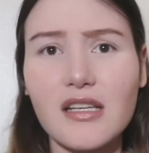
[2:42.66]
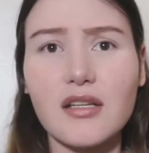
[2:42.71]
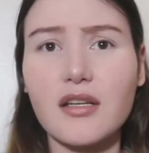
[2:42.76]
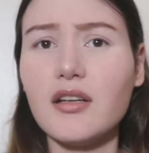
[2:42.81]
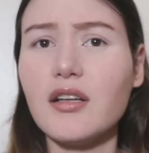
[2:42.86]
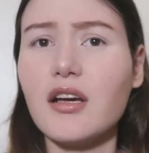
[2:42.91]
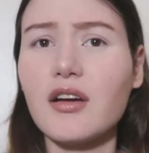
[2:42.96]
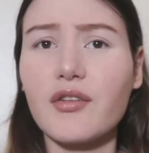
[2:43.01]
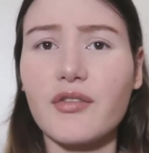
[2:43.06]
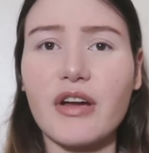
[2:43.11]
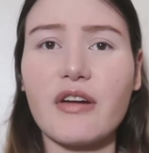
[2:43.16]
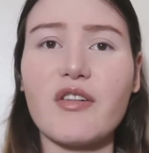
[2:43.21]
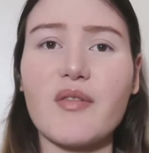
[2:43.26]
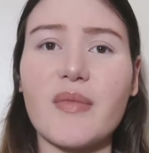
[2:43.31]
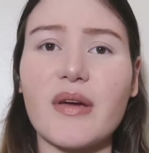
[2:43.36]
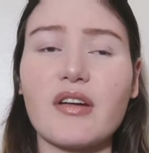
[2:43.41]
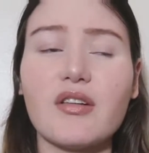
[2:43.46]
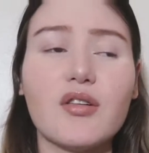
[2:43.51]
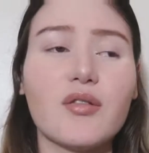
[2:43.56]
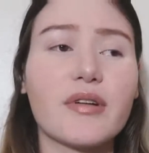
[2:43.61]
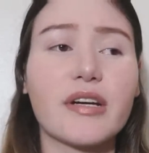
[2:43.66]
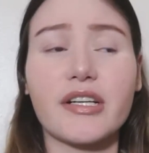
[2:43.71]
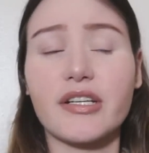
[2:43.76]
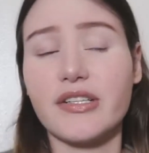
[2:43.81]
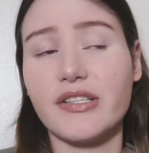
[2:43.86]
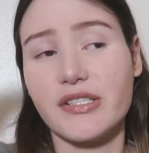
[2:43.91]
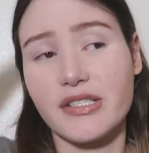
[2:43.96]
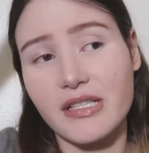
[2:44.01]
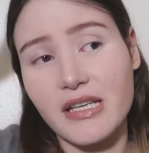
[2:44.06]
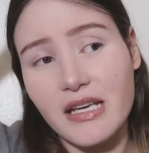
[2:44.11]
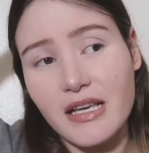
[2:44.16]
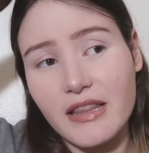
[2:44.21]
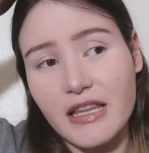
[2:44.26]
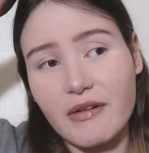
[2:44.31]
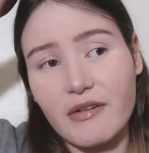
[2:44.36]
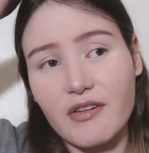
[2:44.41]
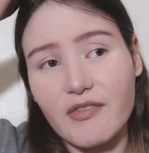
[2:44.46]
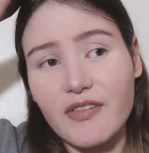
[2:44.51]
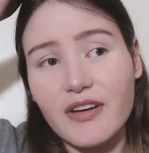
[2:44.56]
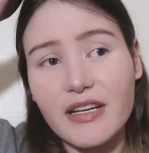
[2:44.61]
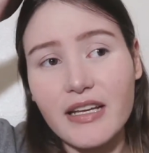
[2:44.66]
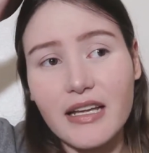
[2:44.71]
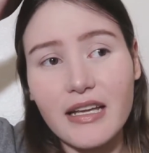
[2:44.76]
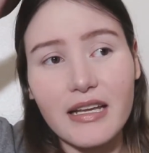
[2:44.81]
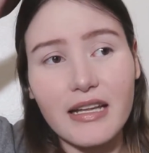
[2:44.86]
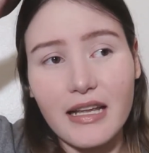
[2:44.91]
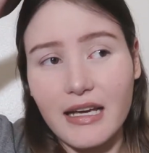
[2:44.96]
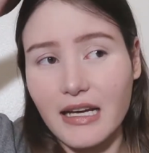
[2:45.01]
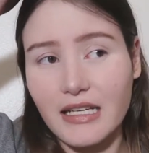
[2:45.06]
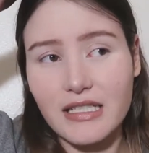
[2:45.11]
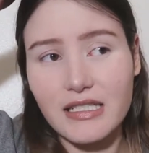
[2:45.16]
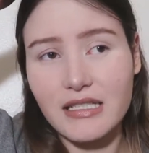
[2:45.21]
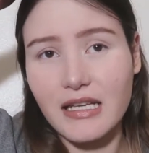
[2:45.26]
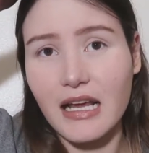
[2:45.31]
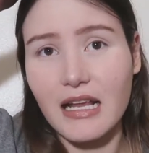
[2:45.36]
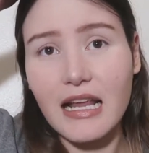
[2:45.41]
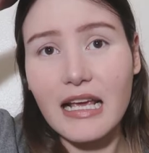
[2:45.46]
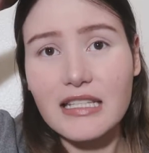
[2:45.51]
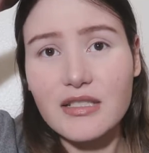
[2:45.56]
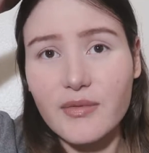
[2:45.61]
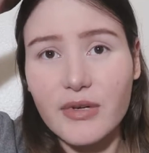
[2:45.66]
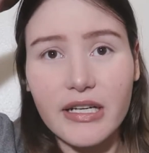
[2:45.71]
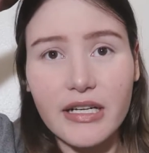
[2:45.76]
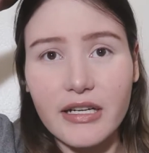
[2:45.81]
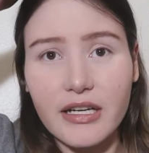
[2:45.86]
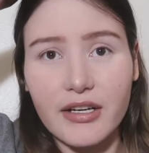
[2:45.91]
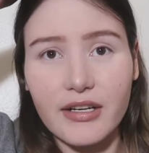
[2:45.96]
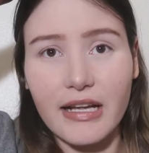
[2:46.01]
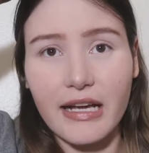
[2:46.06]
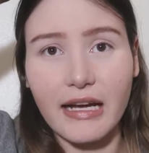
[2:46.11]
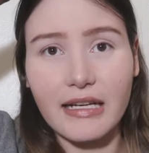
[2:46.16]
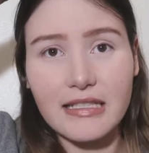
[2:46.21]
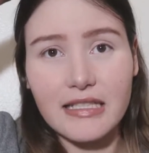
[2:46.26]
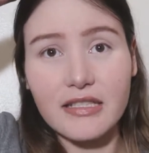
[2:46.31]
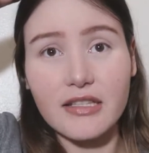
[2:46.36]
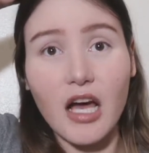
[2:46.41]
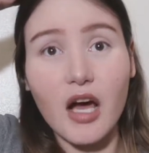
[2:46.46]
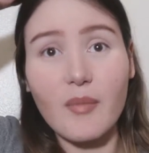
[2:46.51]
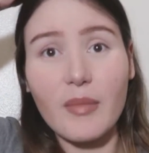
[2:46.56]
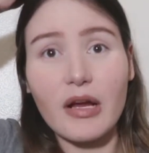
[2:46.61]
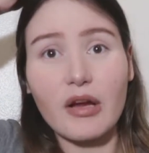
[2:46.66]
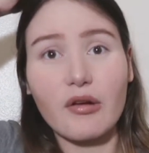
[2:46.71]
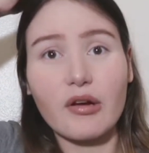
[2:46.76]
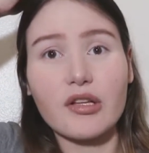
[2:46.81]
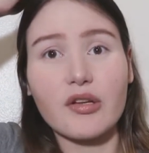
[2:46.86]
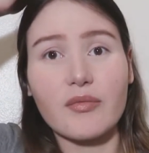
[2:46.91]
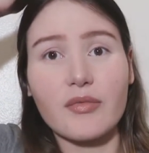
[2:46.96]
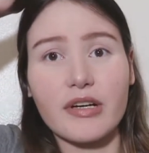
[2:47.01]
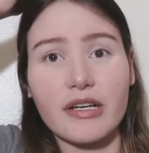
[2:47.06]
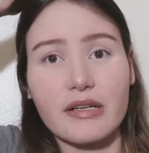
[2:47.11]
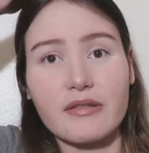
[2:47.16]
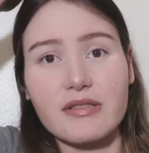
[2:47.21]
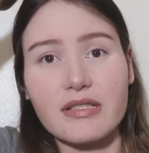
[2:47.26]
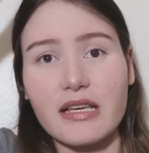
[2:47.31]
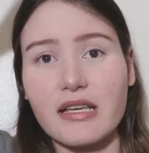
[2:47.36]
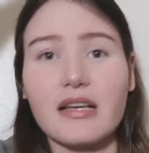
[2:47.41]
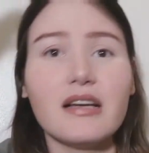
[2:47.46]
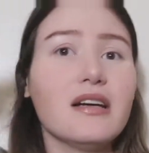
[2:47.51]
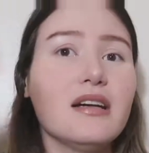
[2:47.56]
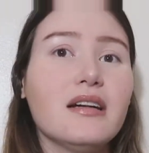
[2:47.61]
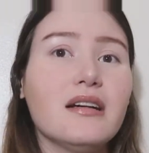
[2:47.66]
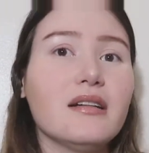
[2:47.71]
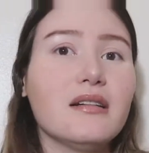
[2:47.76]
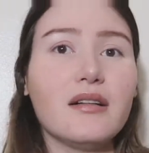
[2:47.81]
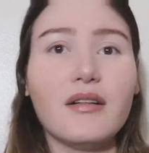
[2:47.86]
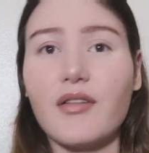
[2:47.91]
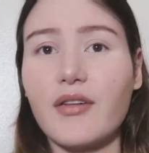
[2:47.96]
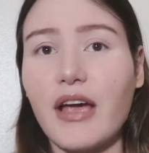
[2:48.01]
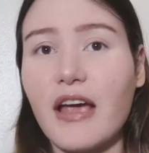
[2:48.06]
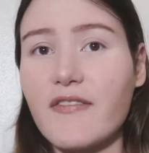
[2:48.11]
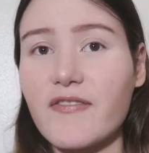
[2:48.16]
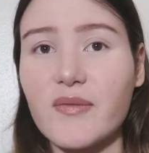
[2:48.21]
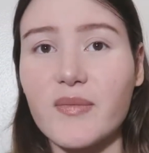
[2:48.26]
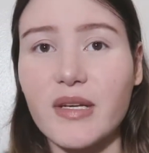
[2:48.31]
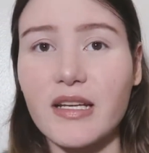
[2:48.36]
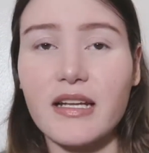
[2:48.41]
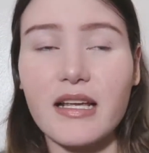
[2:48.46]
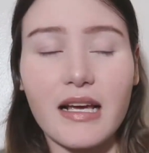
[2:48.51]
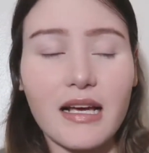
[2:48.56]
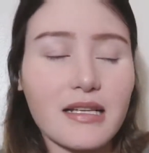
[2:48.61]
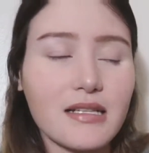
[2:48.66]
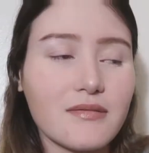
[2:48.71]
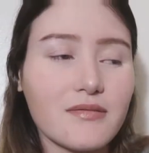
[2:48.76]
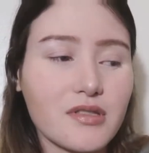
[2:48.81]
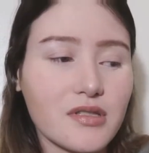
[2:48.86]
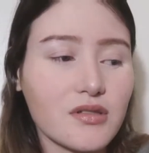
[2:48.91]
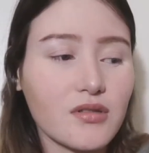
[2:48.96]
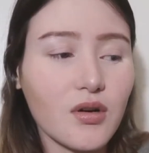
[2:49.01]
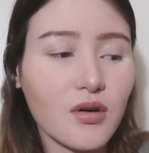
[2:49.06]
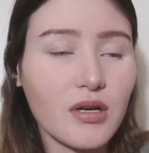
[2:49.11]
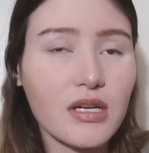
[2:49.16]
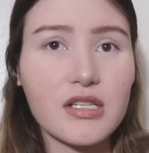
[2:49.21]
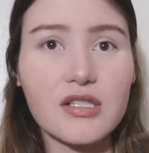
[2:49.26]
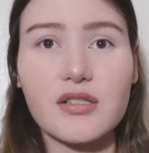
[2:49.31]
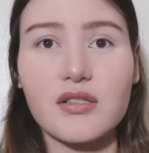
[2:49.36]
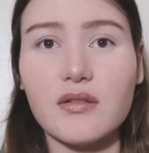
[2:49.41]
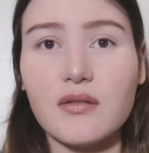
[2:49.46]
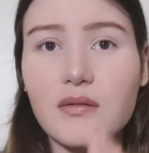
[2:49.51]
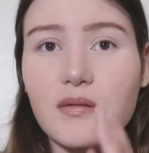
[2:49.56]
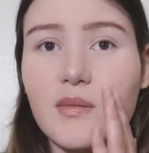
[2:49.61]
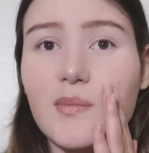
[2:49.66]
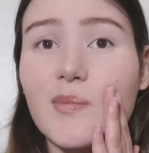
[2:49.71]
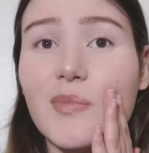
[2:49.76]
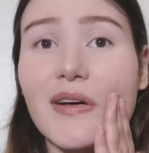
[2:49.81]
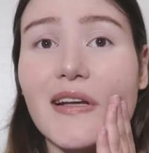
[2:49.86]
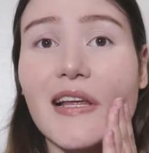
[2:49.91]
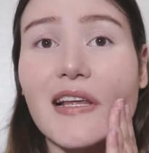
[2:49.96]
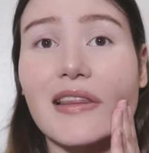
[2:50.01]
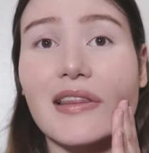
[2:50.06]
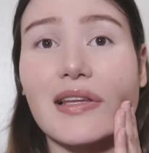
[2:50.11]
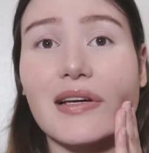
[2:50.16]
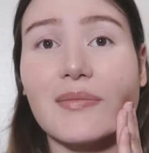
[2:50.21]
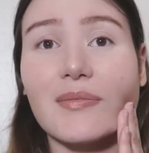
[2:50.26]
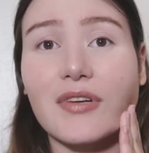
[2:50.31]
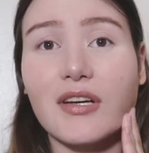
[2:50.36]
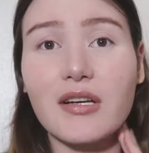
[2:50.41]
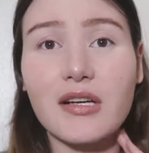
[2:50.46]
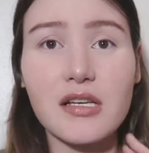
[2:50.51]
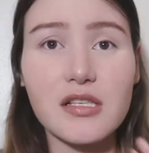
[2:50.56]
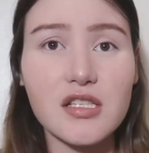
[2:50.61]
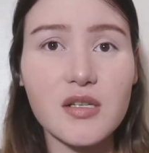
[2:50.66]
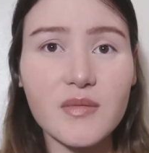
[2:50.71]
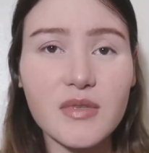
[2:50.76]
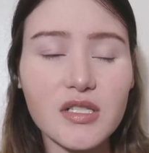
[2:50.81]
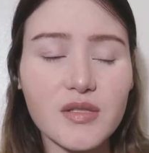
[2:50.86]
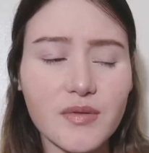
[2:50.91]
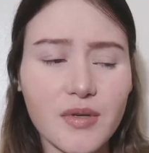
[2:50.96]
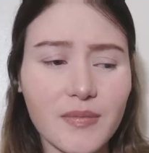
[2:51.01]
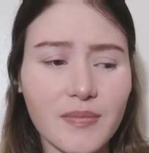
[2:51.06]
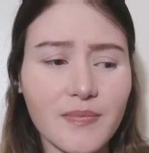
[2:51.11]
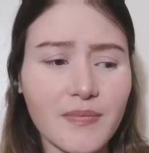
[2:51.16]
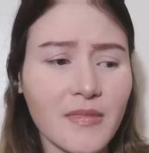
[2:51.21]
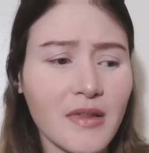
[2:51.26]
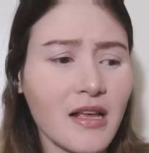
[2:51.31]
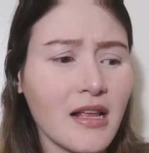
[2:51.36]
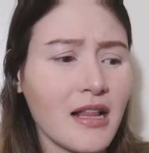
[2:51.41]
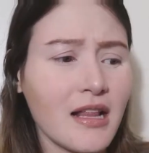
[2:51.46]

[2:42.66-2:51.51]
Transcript: got along great with my coworkers. They were funny. Like I just, I liked working here. Like I did not mind going to work. It was like okay for me. Like it was no issue. But like the customers were